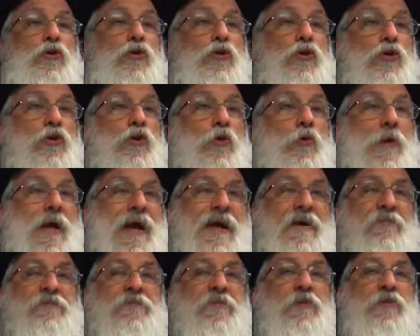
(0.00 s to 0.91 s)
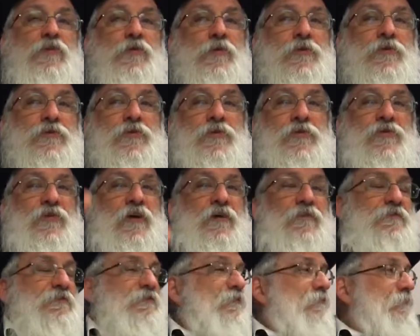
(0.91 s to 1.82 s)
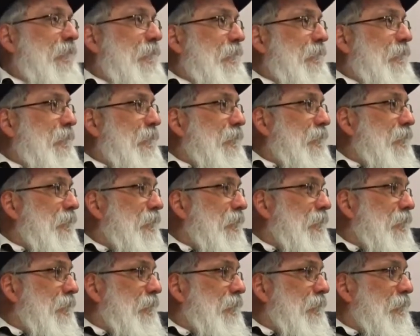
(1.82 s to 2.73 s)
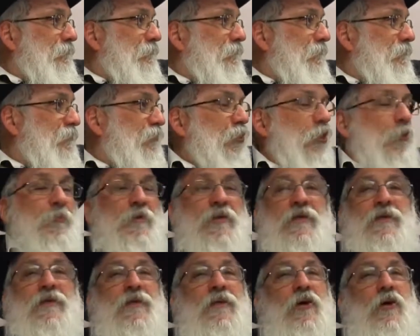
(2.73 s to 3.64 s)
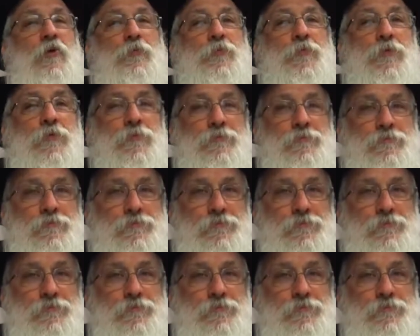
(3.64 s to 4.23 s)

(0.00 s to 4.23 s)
You have to do it yourself. Nobody can help you.